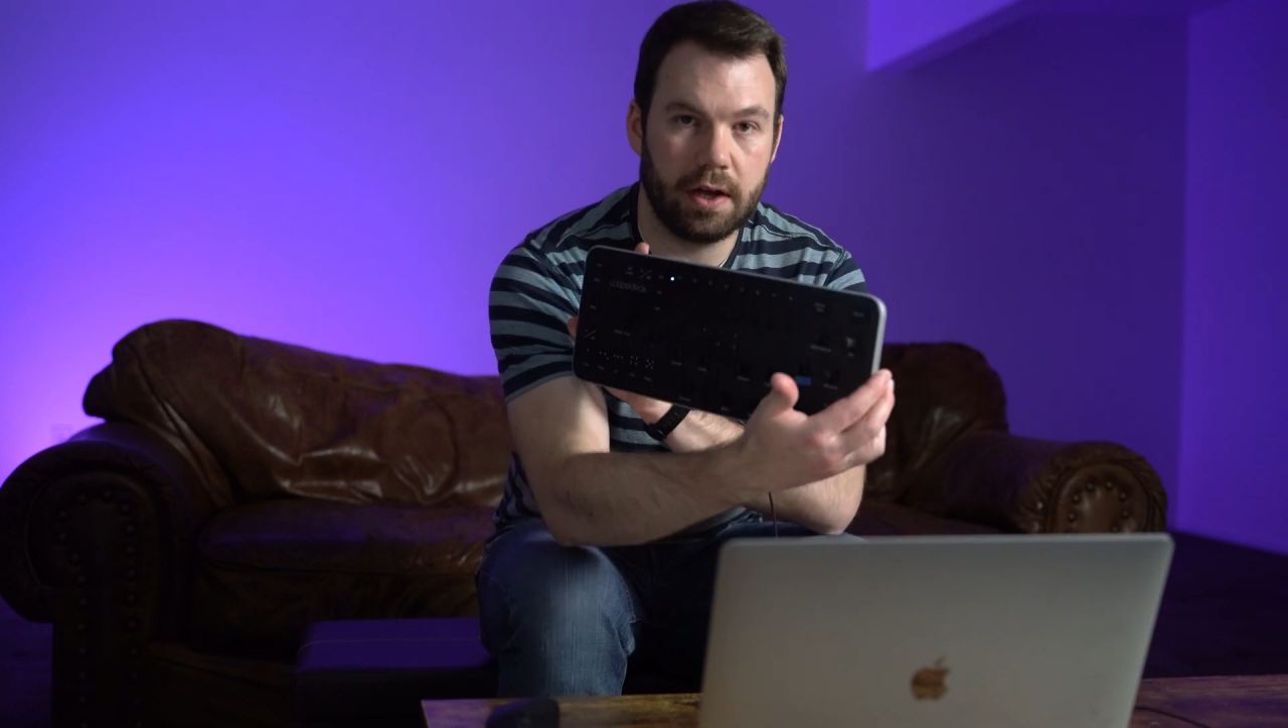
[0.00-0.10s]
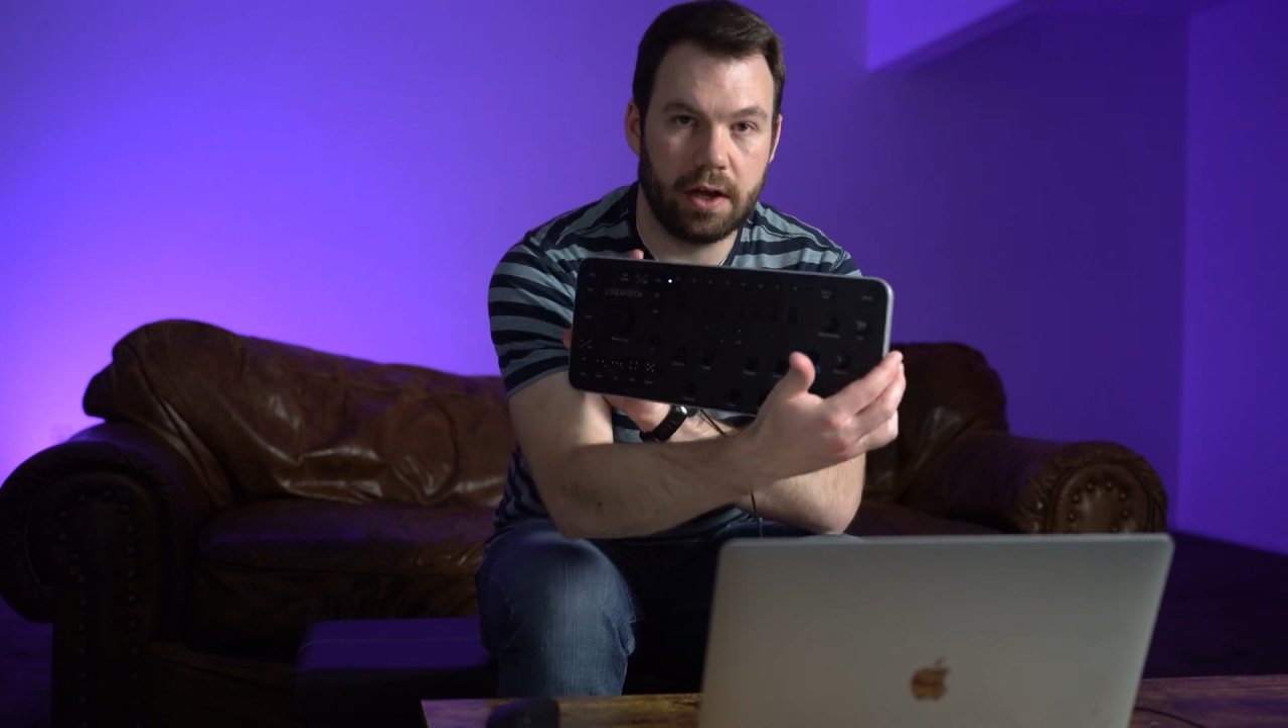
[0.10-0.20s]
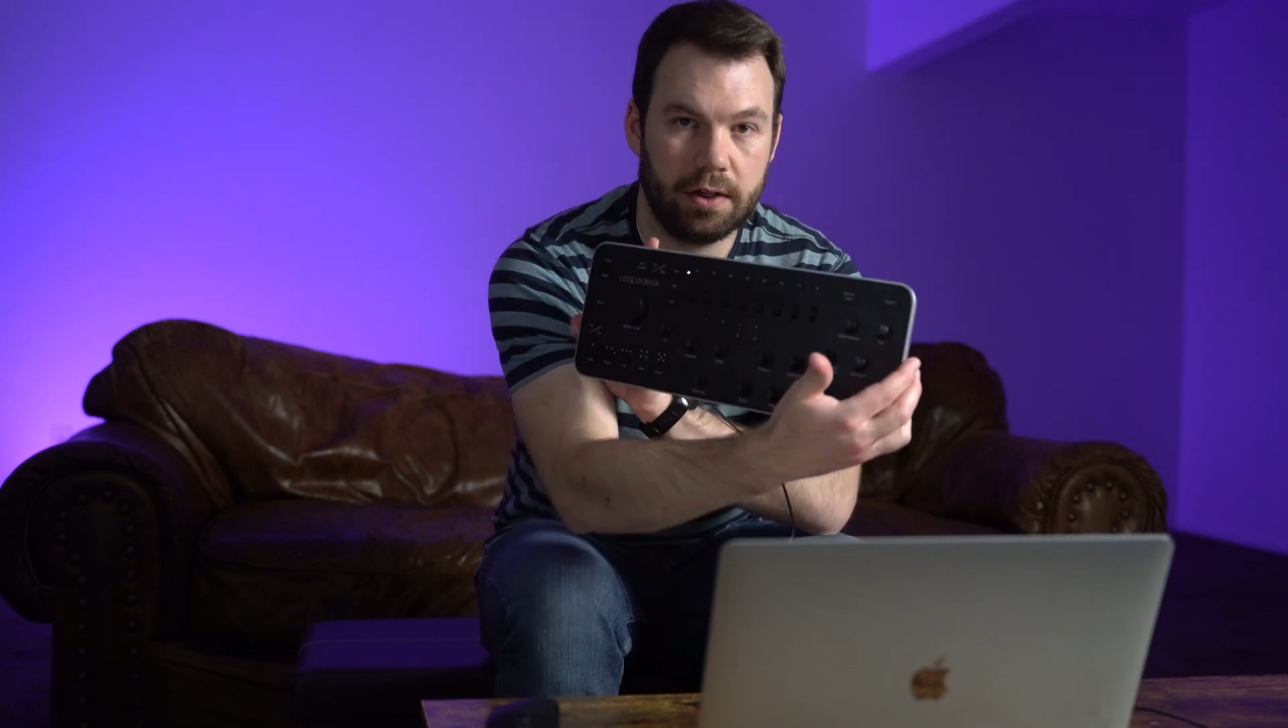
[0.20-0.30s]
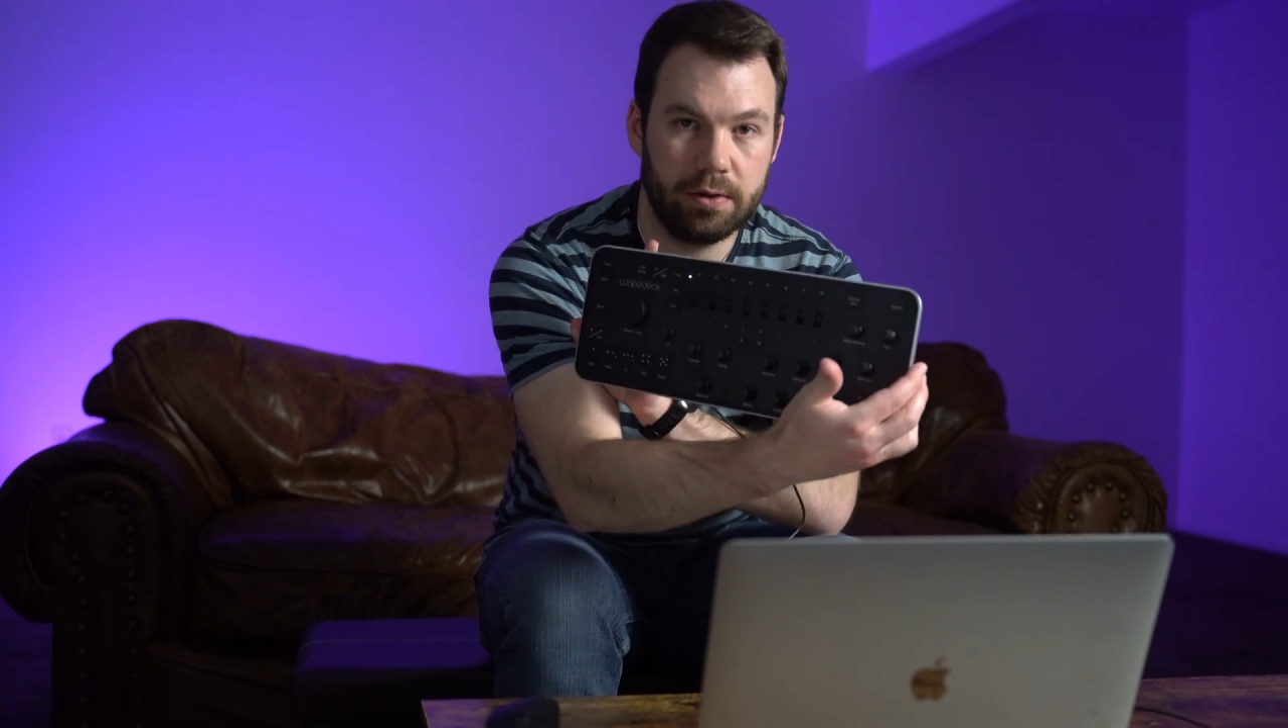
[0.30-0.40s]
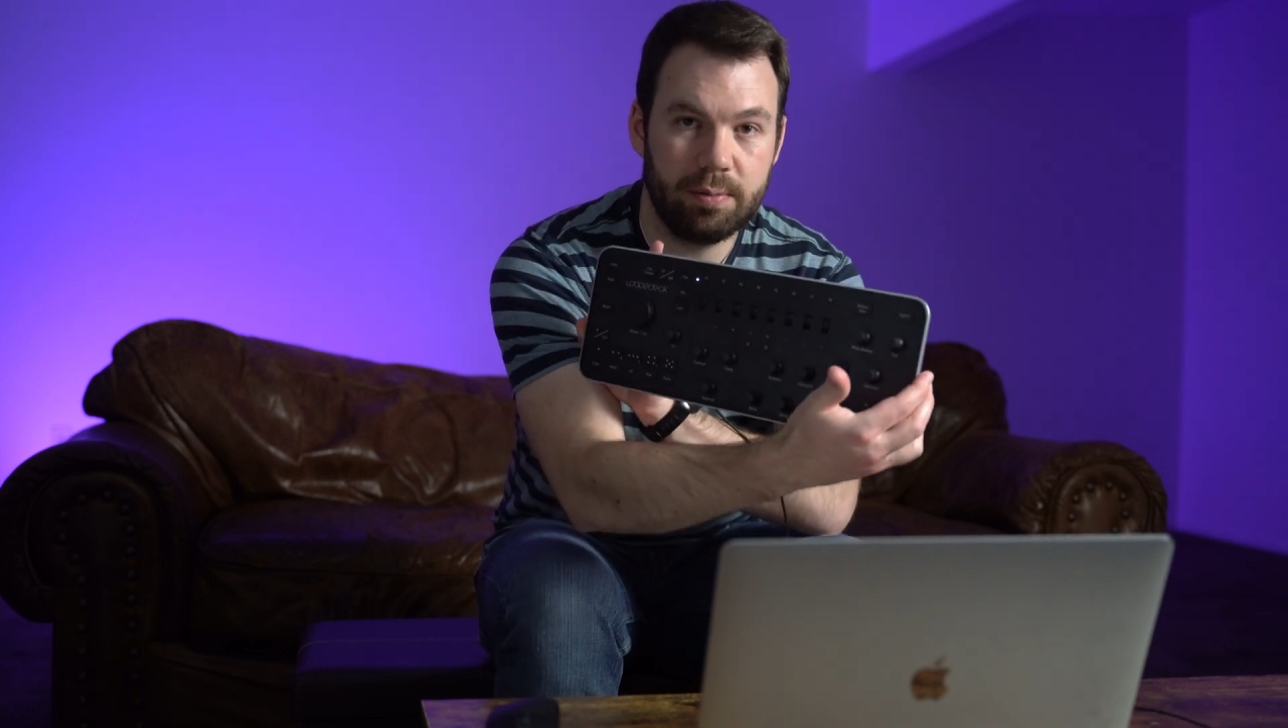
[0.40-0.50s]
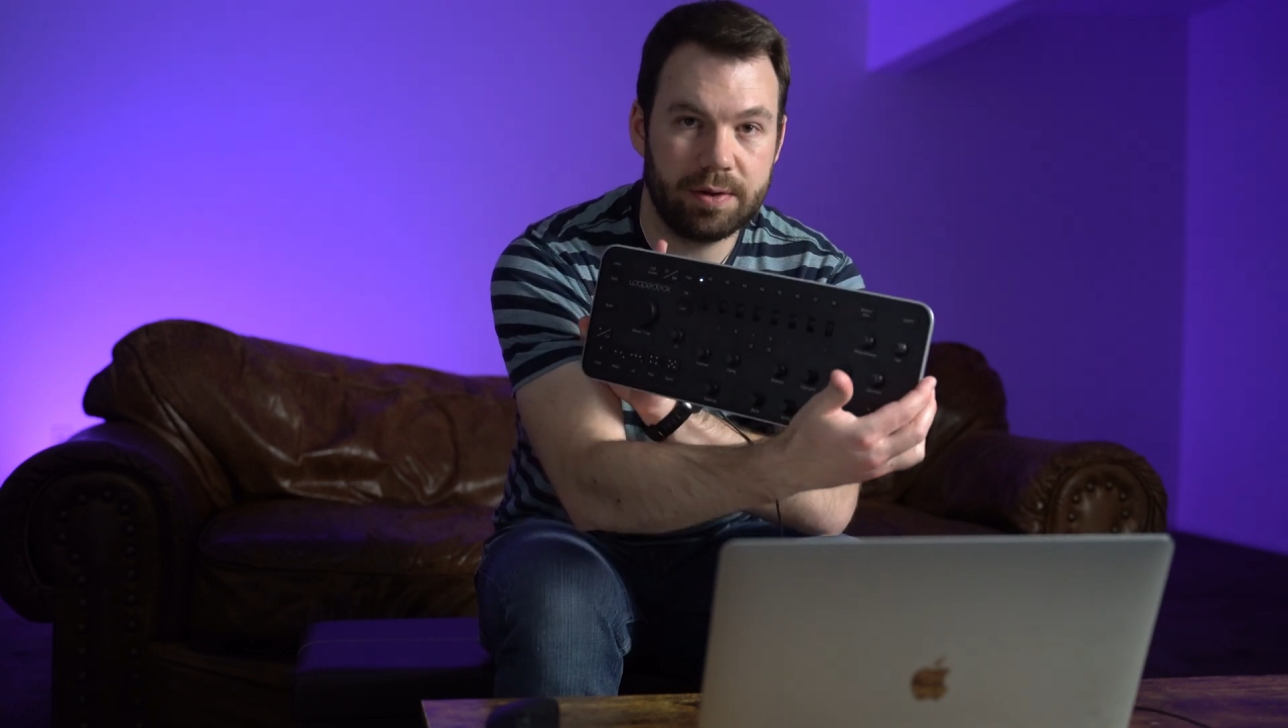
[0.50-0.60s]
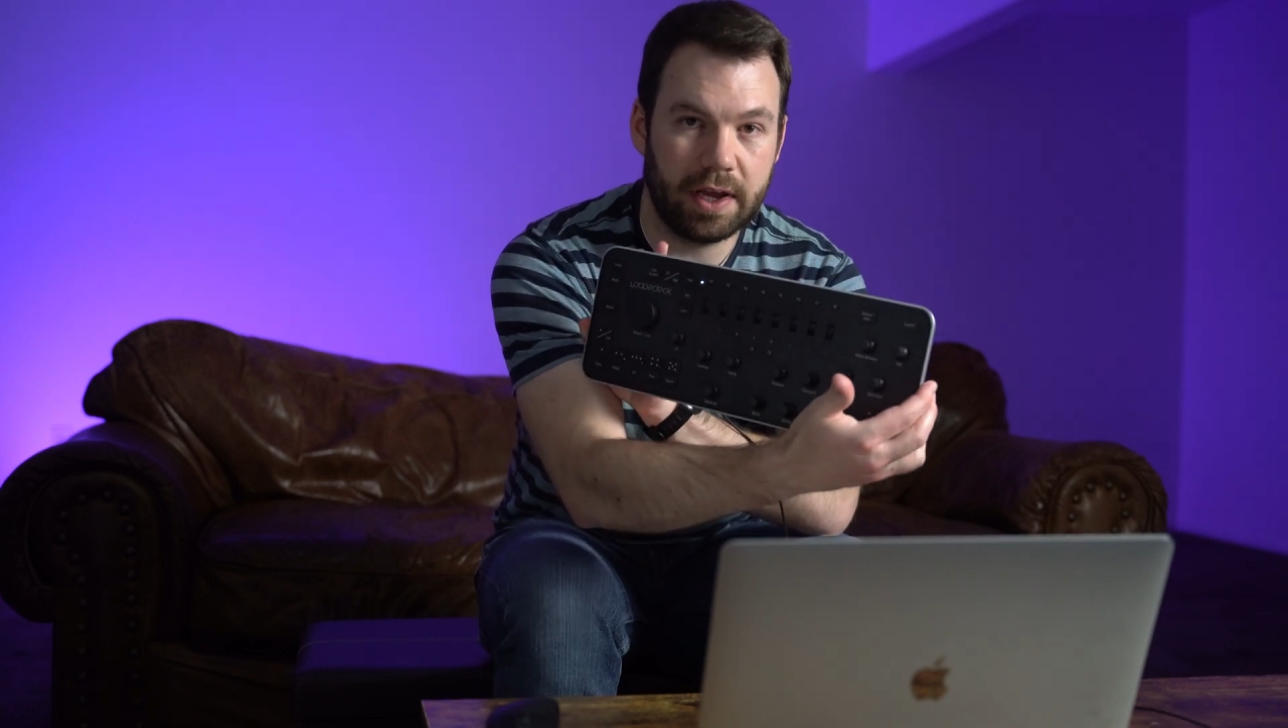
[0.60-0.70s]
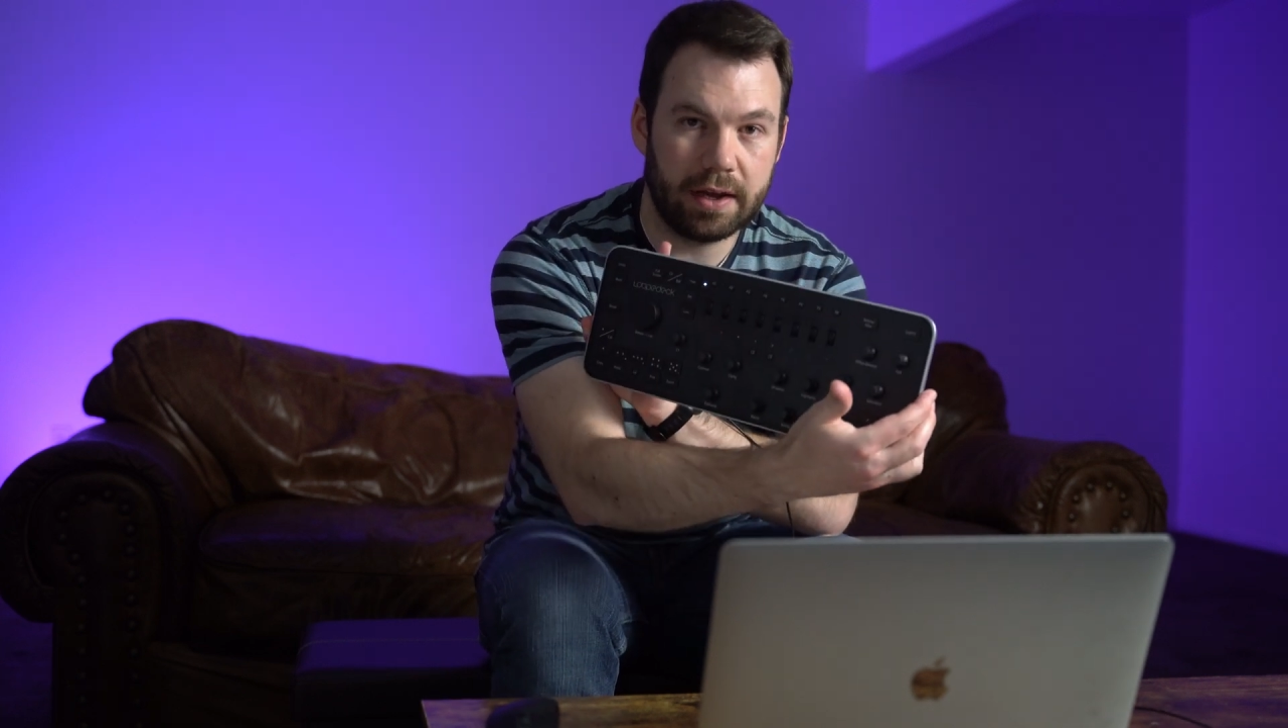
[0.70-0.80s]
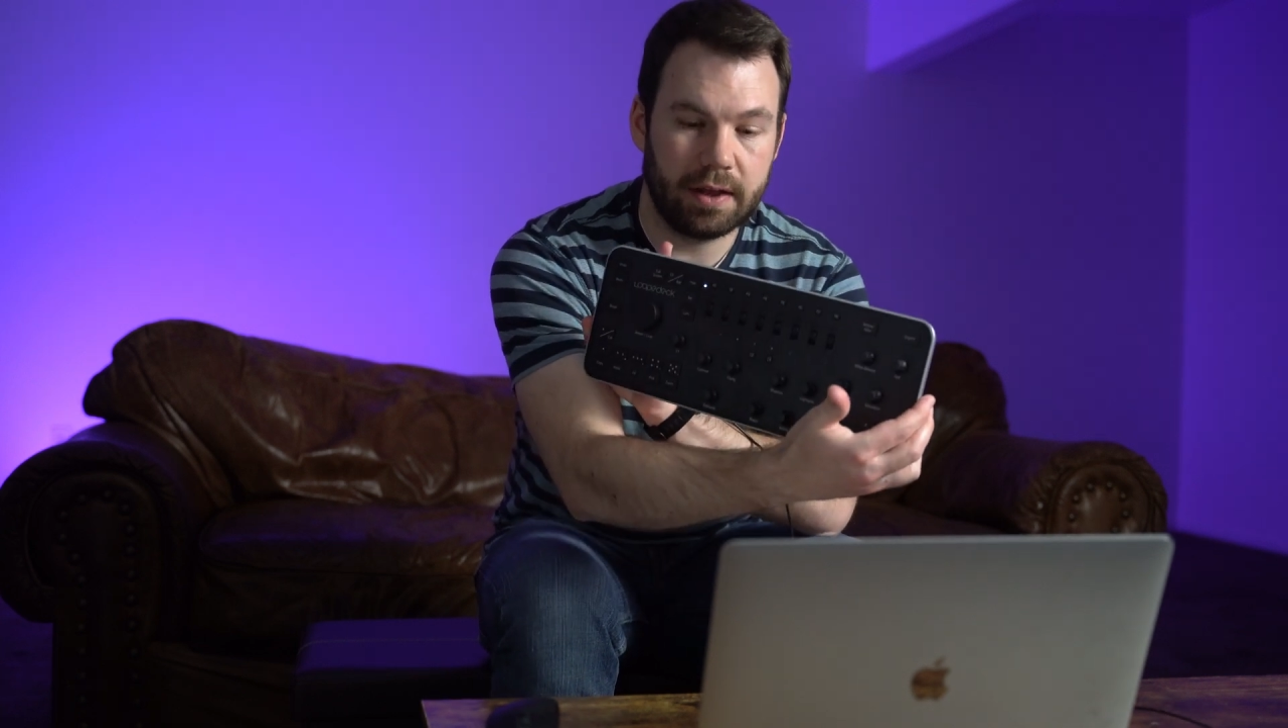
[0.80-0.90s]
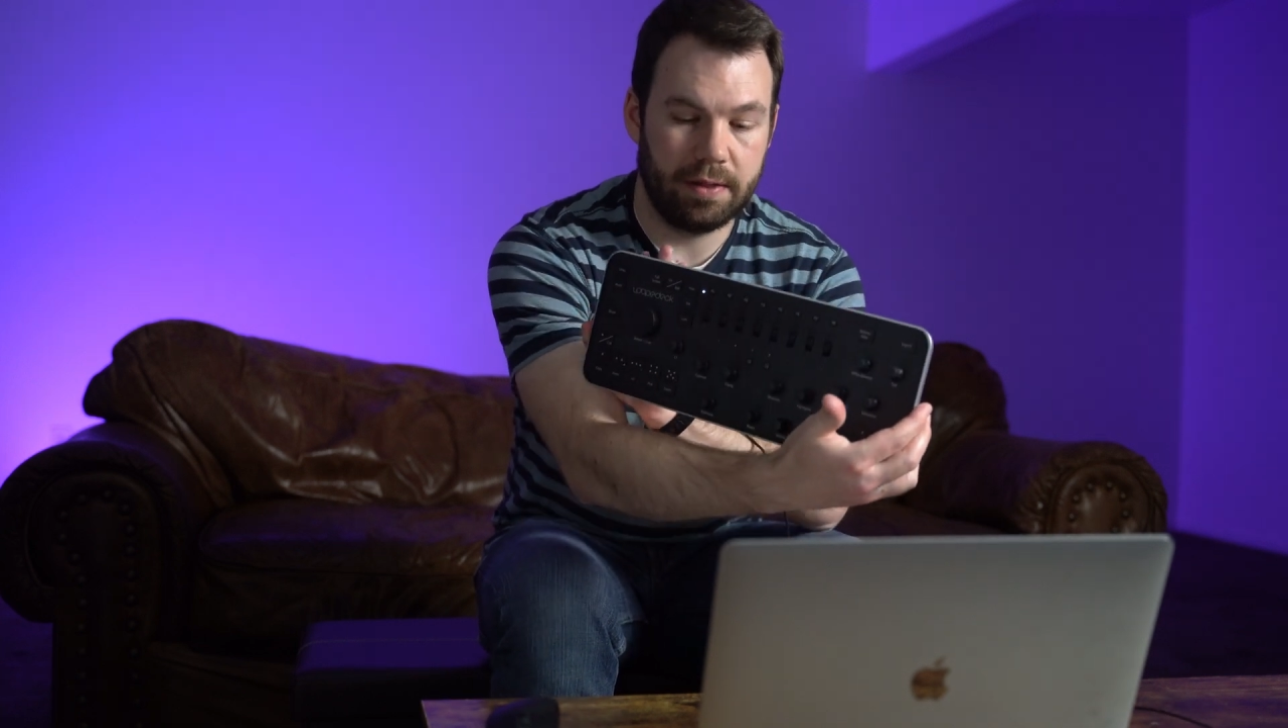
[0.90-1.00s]
a
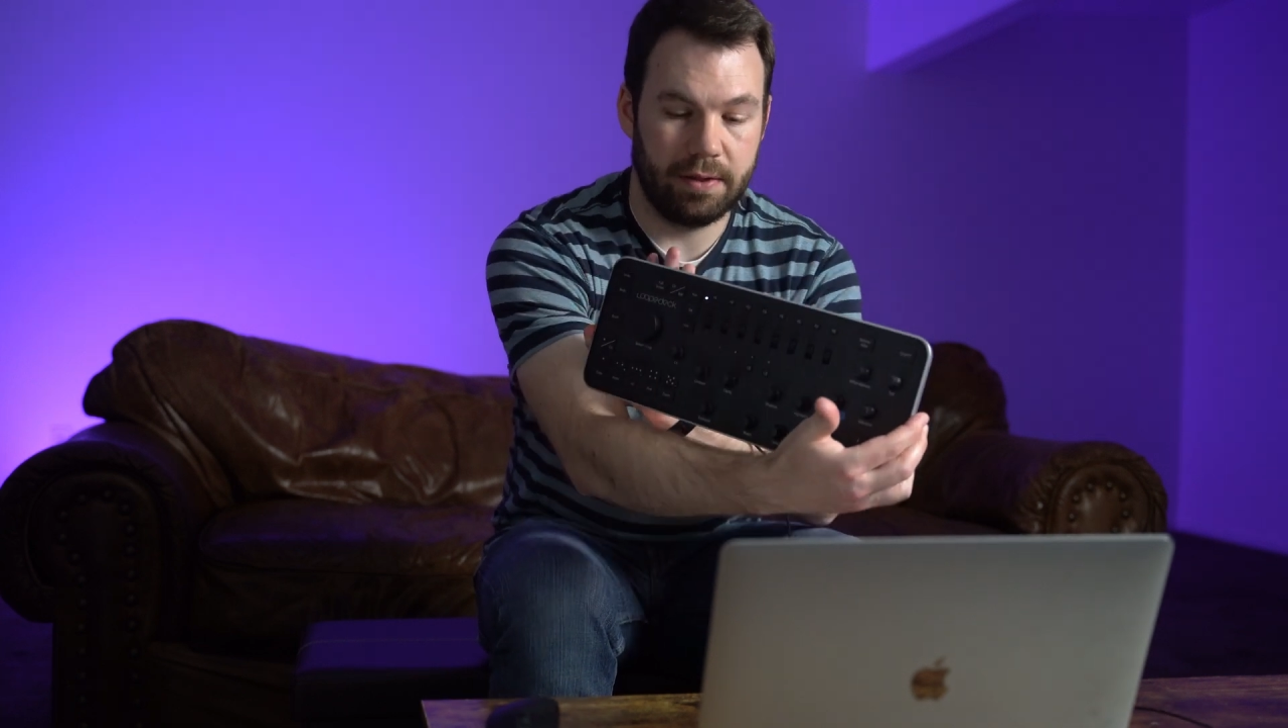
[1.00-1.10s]
Loupedeck,